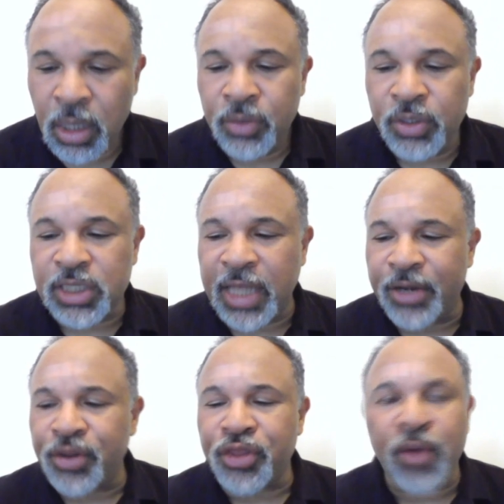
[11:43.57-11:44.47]
The
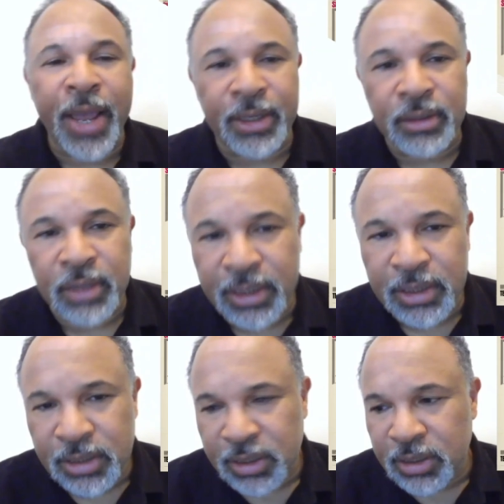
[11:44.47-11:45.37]
Slender Thread,
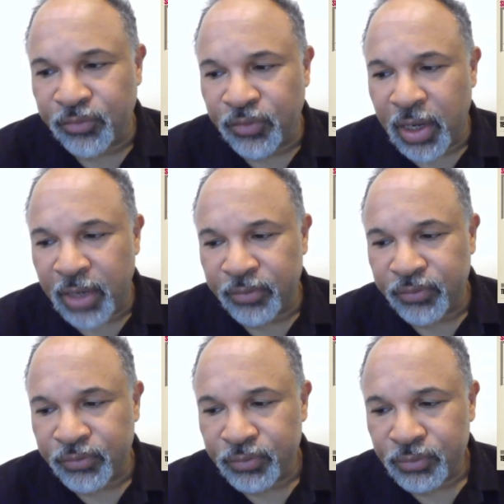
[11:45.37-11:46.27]
1965,
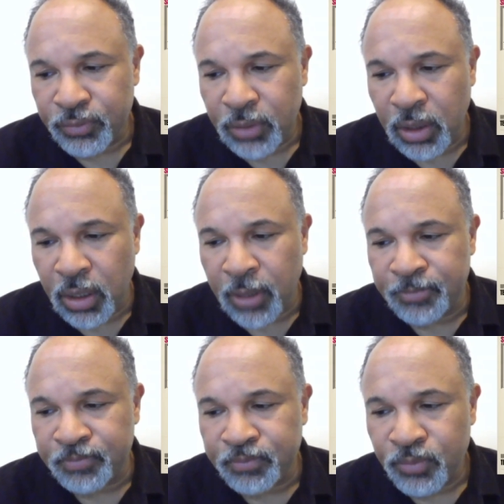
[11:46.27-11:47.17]

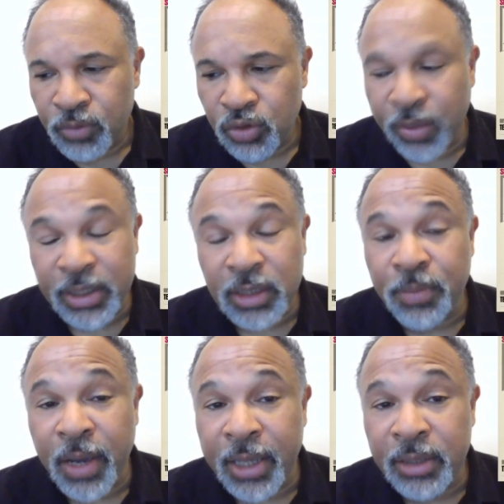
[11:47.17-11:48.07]
directed
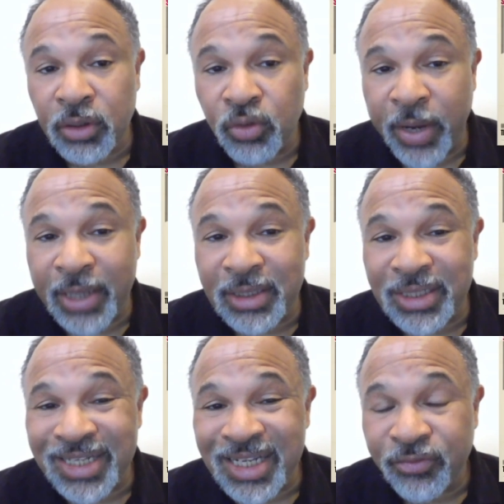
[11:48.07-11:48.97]
by the great
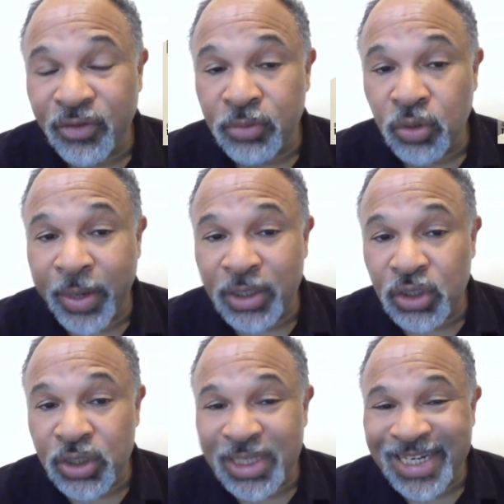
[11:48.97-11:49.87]
film
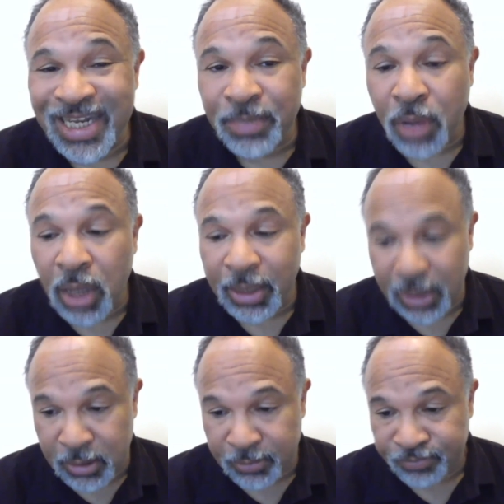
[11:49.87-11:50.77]
director Sidney Poitier,